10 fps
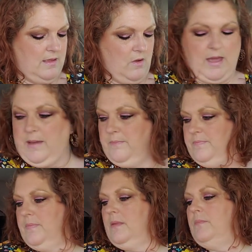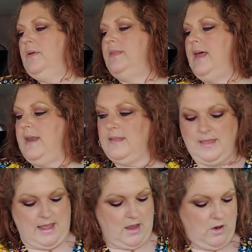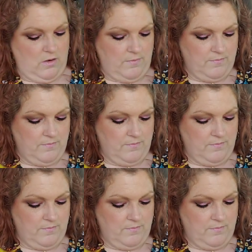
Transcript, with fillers: Okay, put that in there.